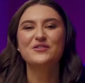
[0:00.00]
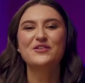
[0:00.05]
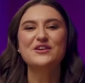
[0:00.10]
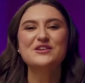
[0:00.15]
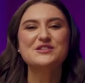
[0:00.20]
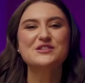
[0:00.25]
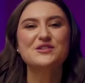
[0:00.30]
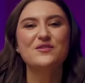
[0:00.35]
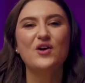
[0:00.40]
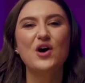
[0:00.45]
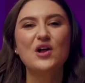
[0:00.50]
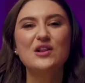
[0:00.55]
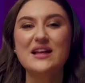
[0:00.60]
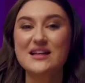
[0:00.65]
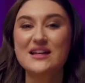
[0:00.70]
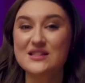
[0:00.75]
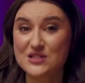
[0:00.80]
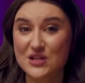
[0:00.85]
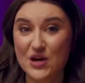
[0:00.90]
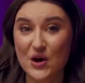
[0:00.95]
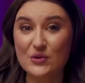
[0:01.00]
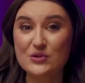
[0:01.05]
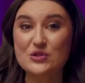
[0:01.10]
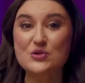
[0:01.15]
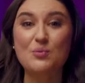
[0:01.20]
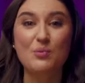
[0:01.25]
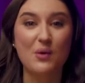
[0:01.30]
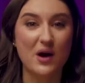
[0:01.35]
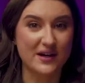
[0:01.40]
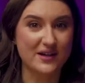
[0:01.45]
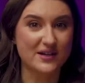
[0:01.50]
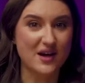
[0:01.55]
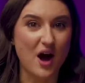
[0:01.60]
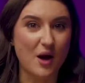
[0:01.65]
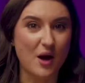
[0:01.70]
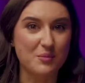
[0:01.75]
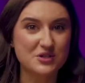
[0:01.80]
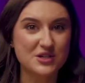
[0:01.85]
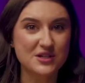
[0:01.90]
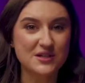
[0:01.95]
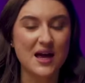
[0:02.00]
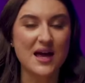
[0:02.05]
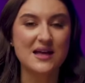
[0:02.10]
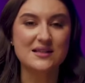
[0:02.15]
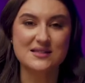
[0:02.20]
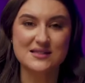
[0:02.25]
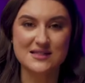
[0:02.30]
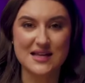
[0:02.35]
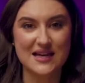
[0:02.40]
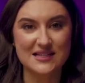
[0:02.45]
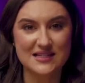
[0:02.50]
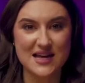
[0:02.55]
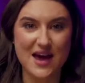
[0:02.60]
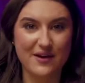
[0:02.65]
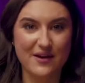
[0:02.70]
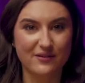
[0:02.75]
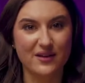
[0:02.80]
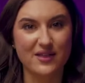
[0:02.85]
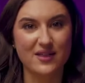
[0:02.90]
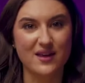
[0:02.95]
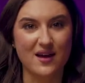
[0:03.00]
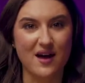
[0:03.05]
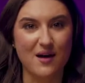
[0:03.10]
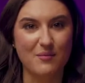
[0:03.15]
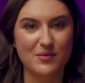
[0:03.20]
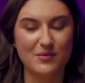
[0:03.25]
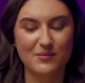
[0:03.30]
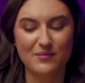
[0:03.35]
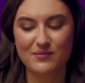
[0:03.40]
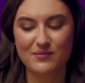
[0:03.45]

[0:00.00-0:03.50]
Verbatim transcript: First of all, let's go to Pocket Option and set everything up.